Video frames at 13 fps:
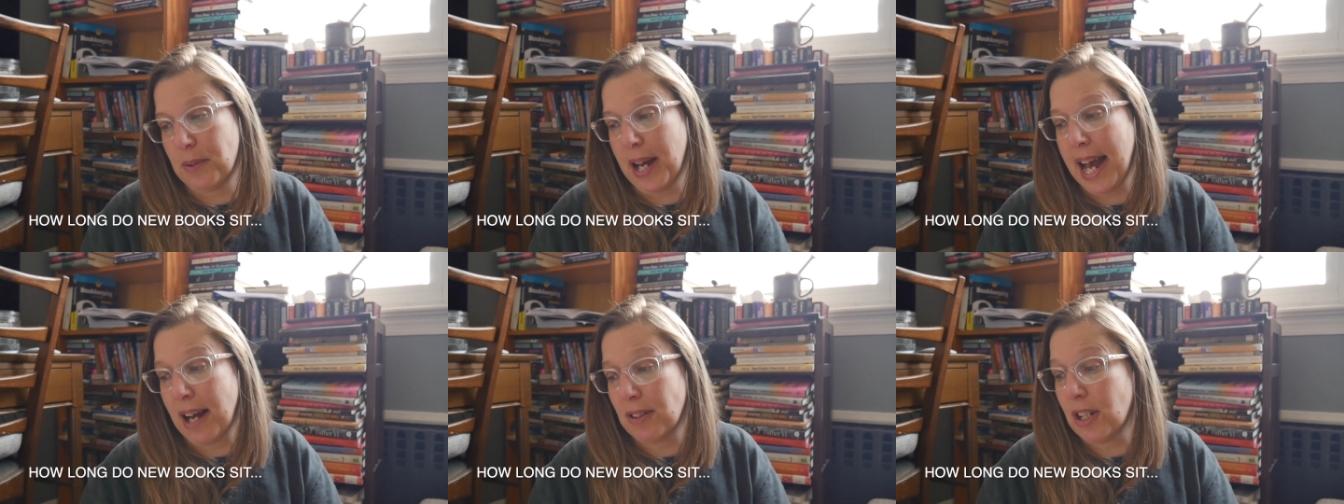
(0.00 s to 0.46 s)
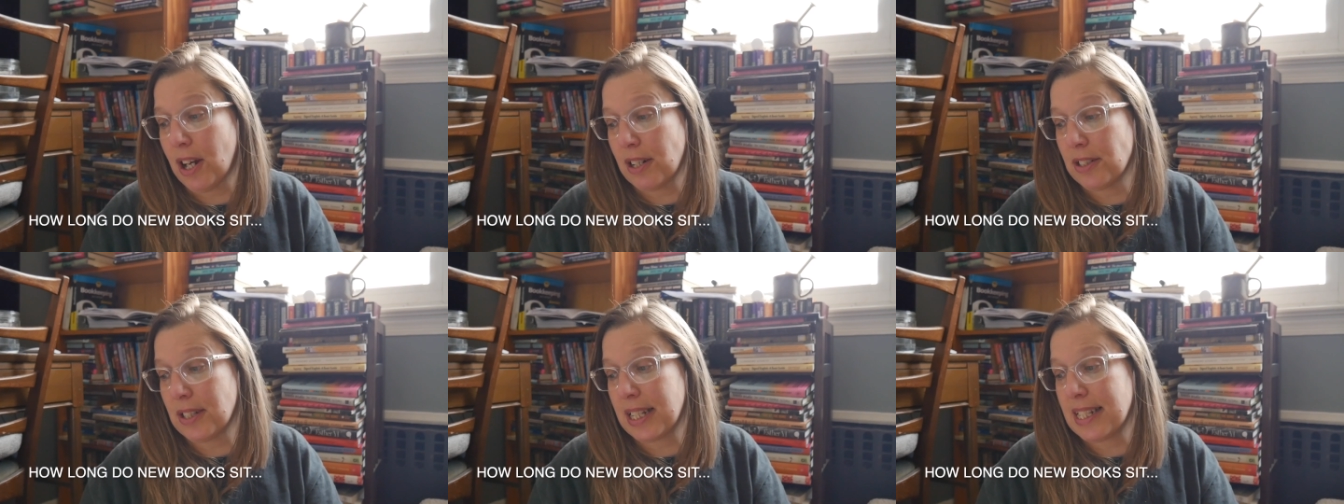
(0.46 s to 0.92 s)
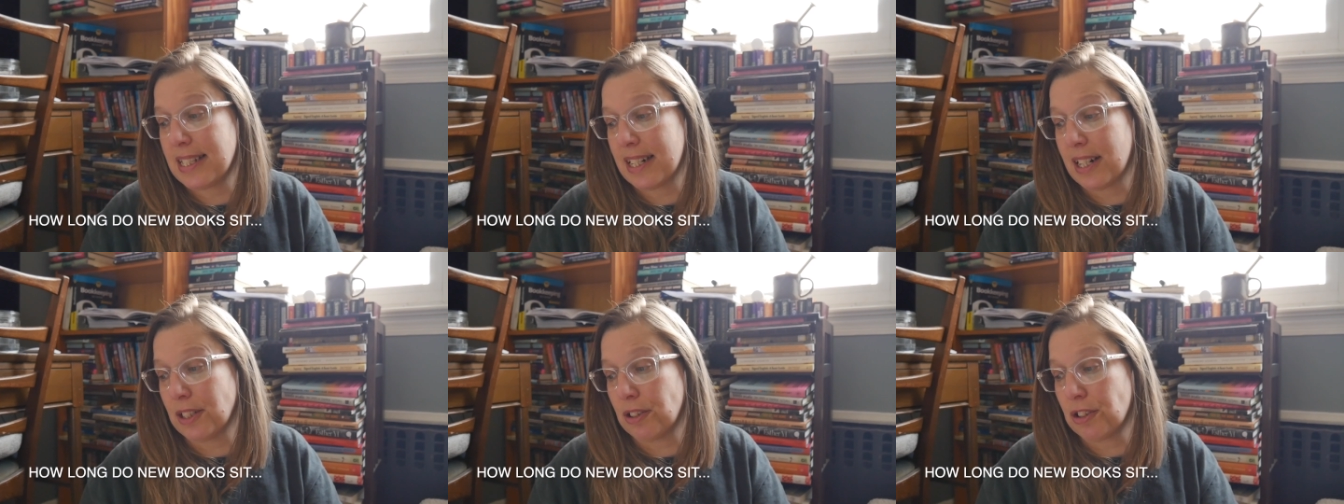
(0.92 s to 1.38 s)
how long do they
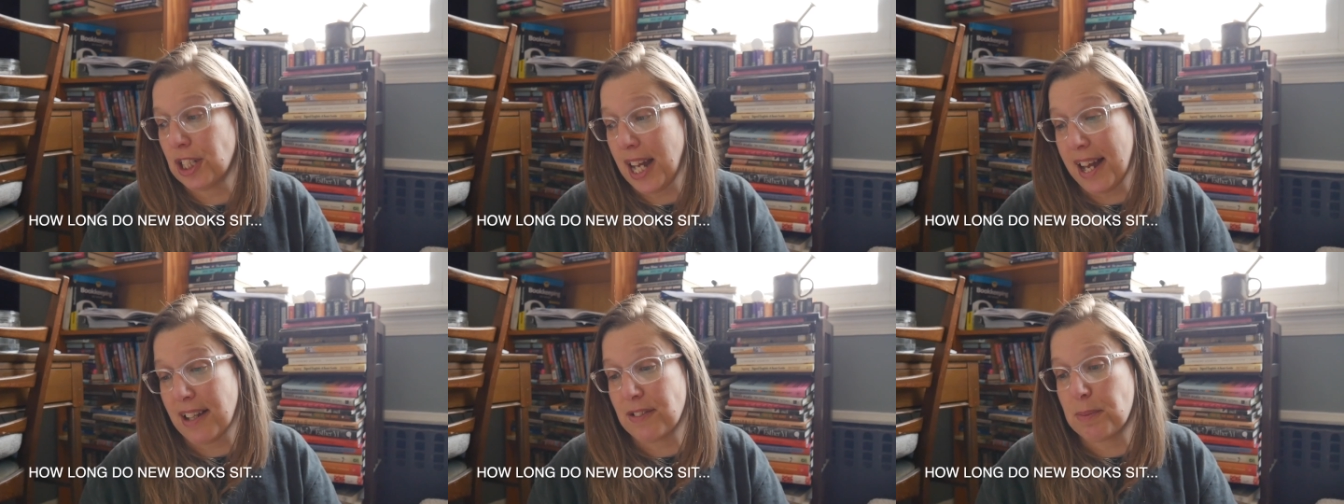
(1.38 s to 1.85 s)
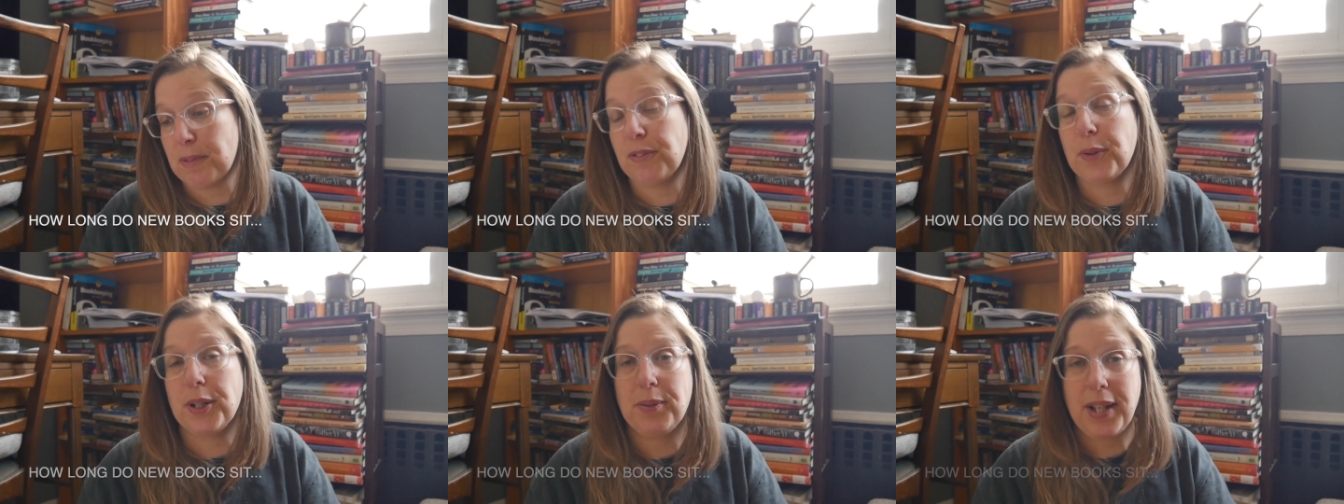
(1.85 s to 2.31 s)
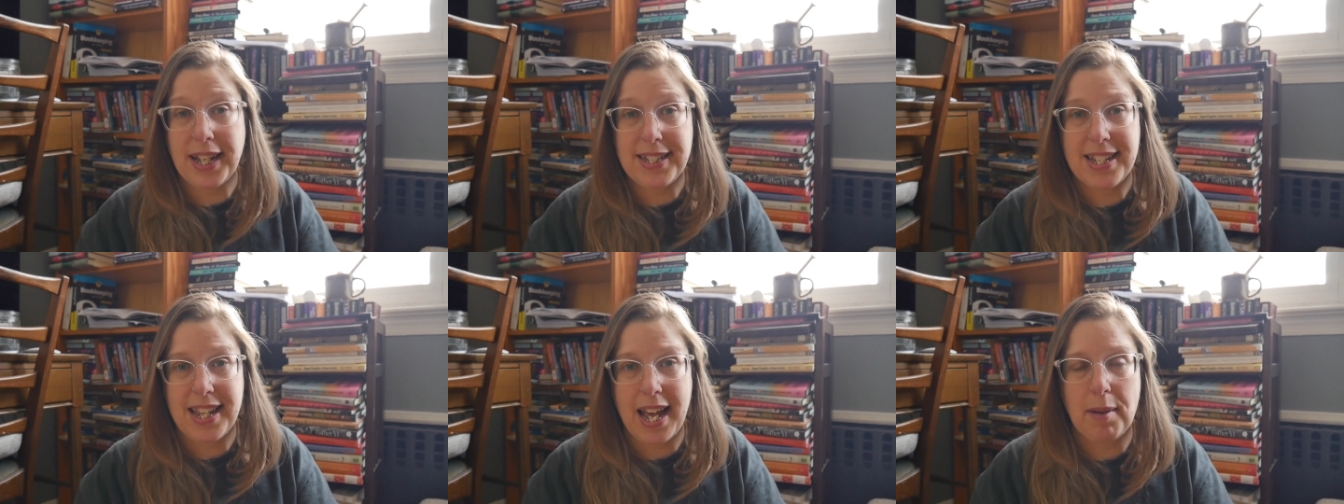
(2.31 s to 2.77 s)
sit on your shelves before you get
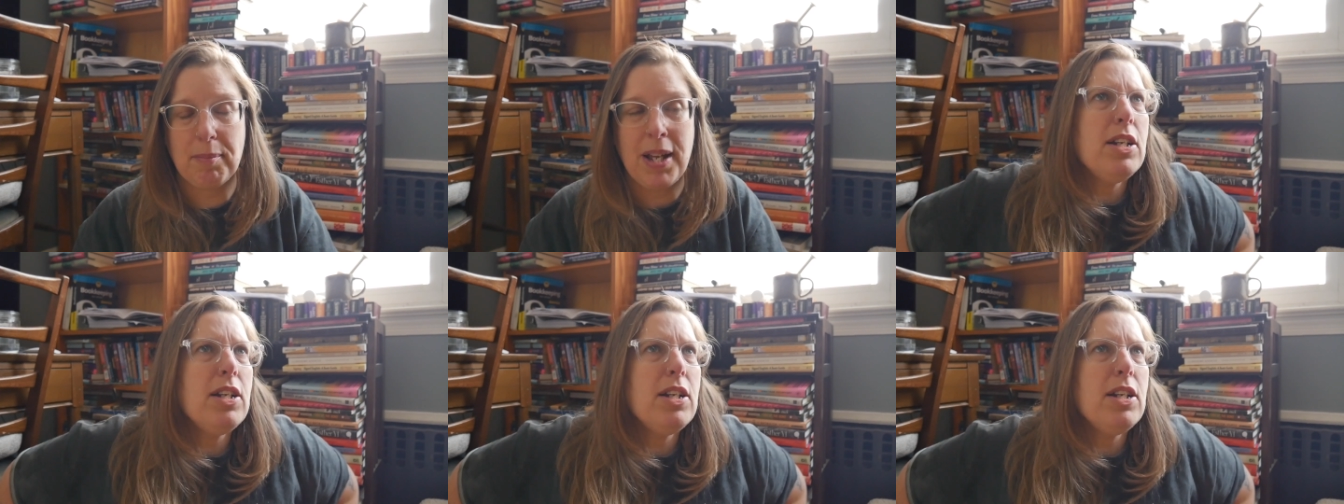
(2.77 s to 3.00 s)
to them?